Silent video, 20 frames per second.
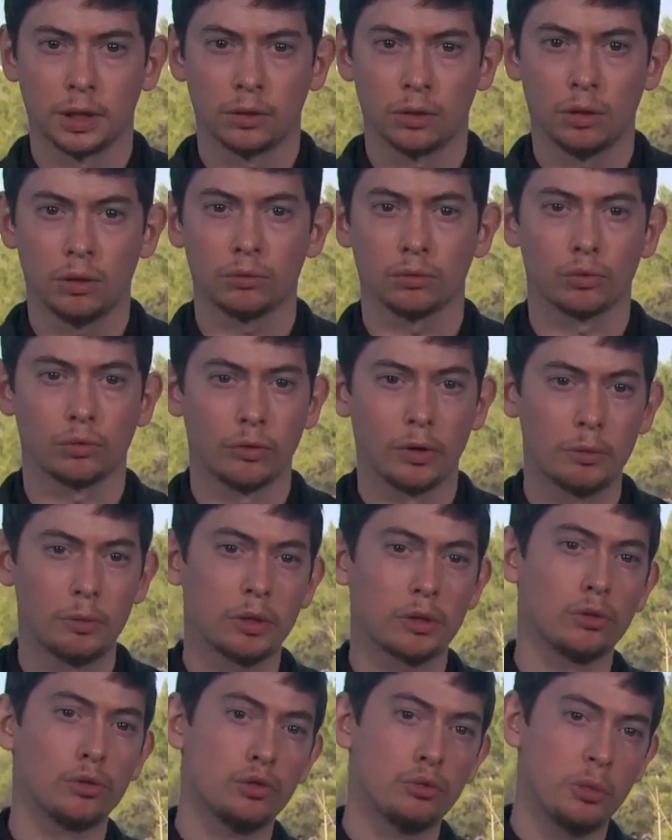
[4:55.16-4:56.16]
with my son,
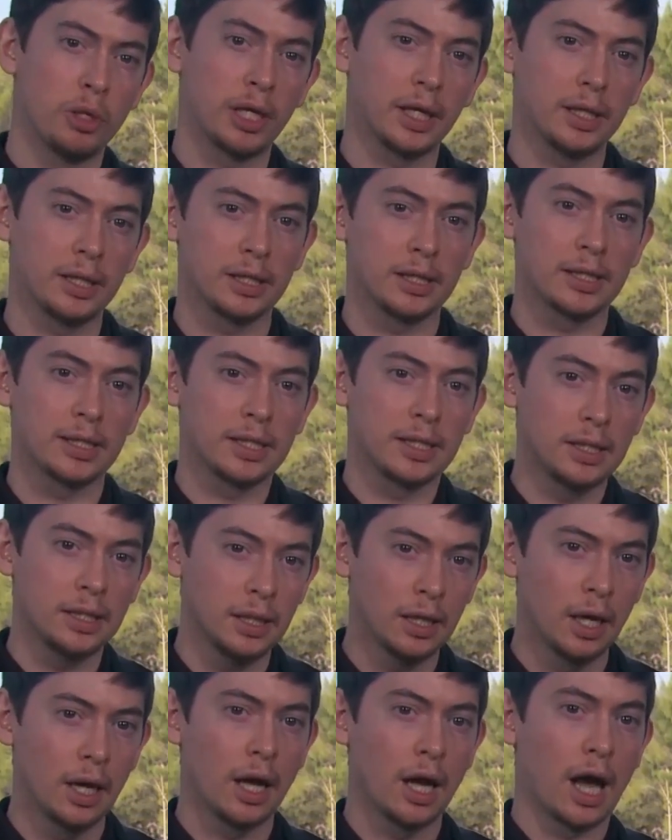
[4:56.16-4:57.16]
I don't know what's
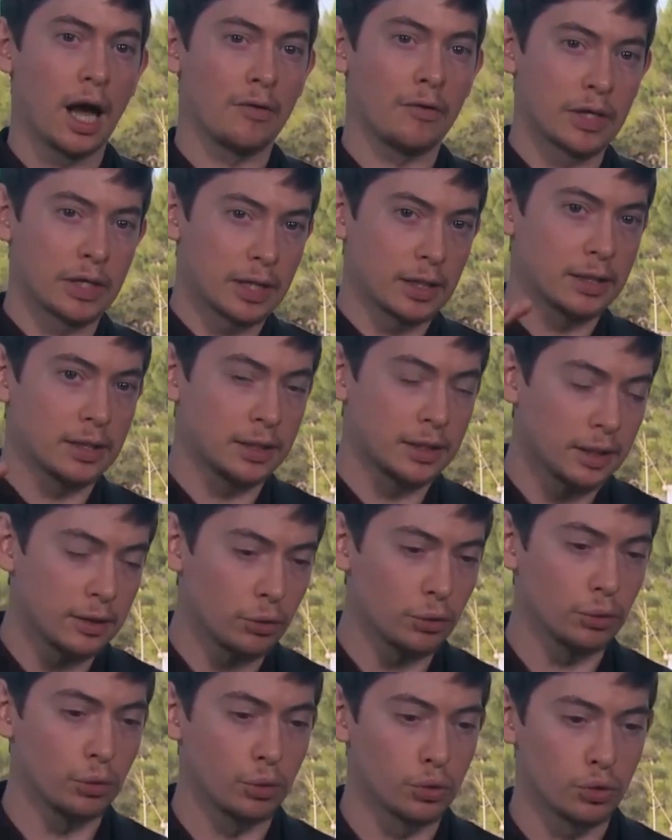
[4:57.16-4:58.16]
going on, but I
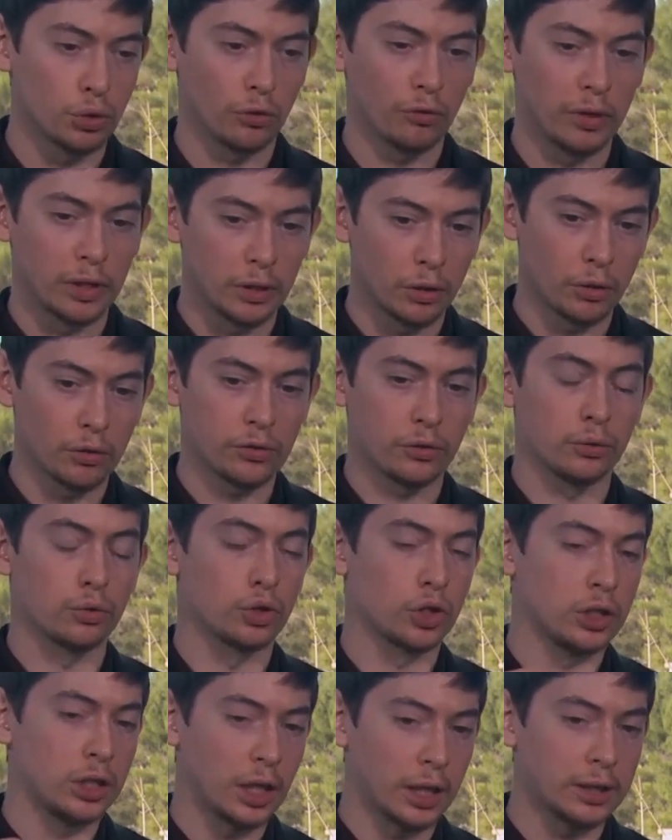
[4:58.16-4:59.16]
consent to entrust her
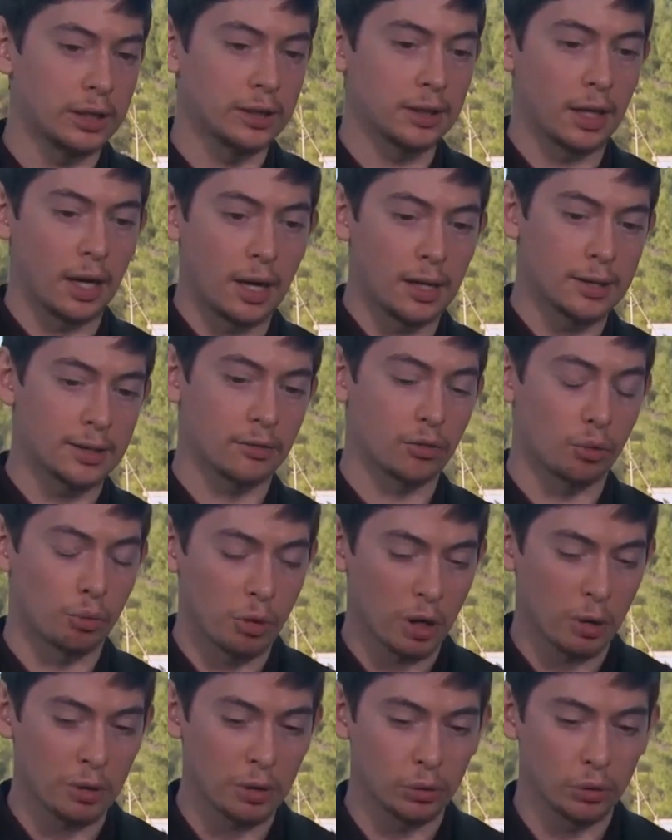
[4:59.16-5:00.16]
with my son
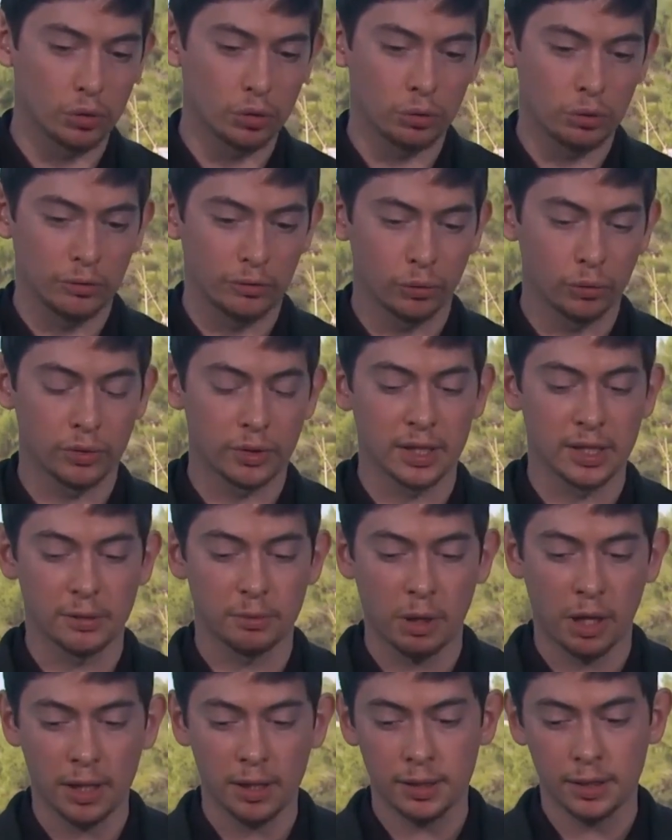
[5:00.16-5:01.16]
nonetheless.
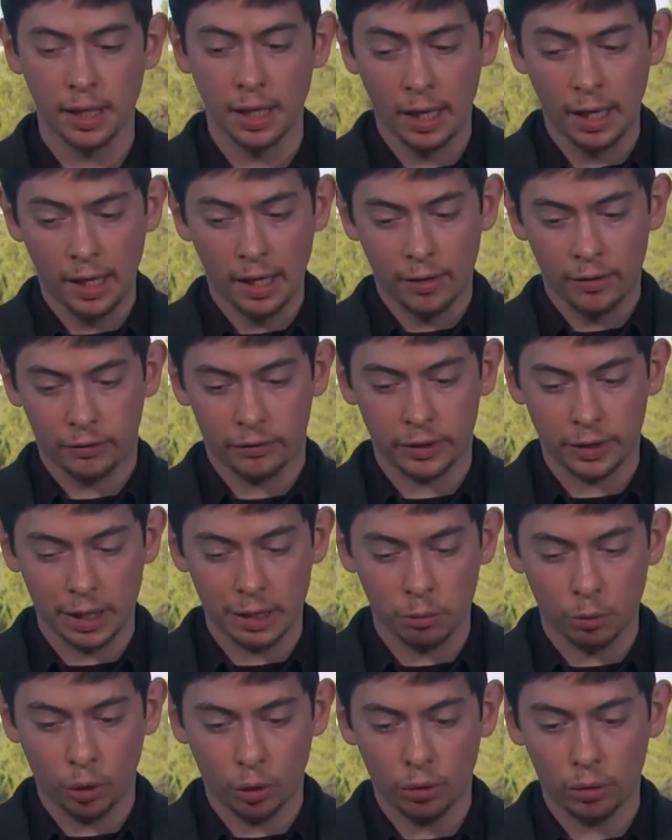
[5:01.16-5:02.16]
That's what trusting
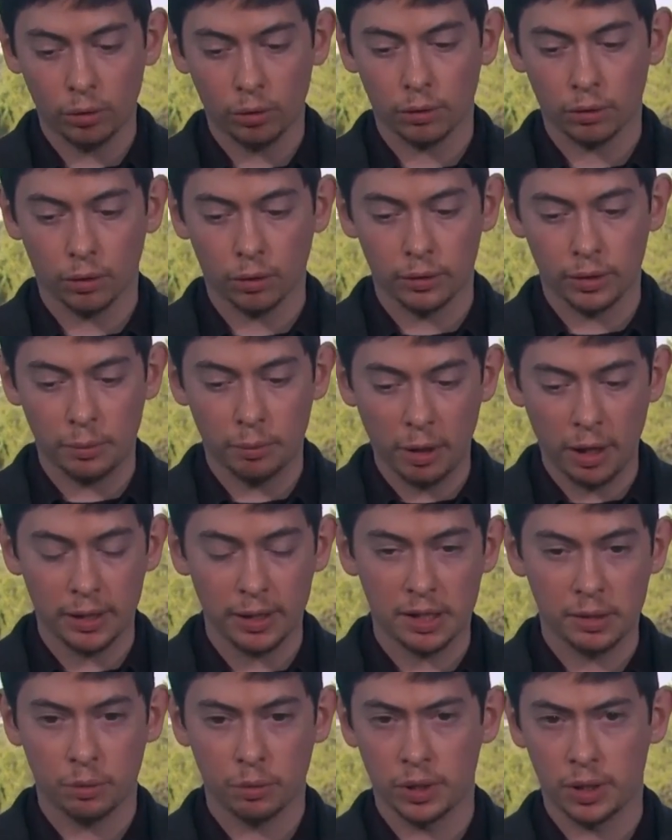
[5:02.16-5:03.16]
somebody means.
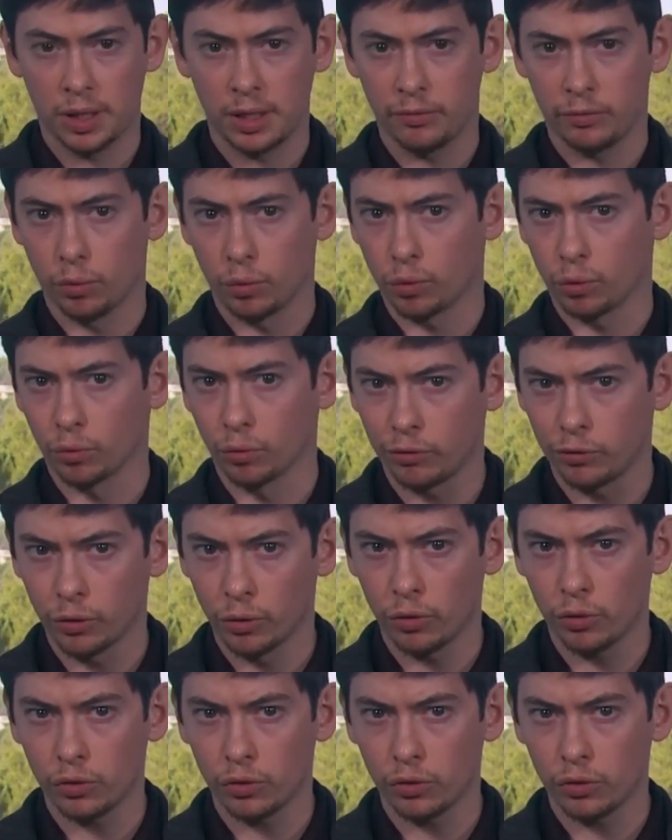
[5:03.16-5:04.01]
And in a way, by